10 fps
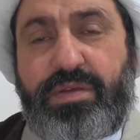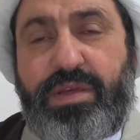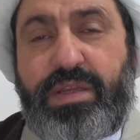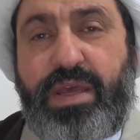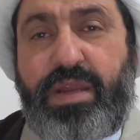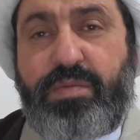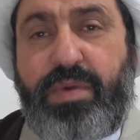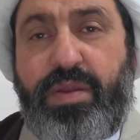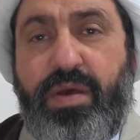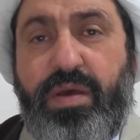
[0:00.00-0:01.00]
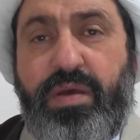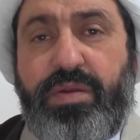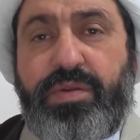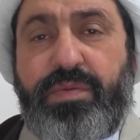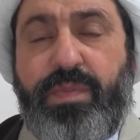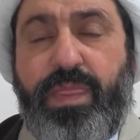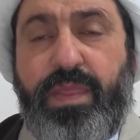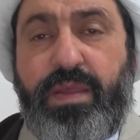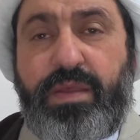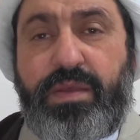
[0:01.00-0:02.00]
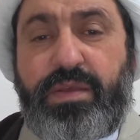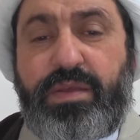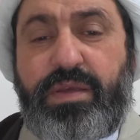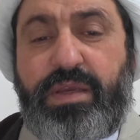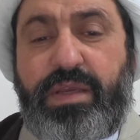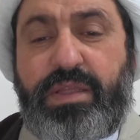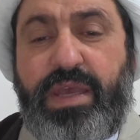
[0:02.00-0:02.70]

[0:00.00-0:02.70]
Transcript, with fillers: in Al Manar it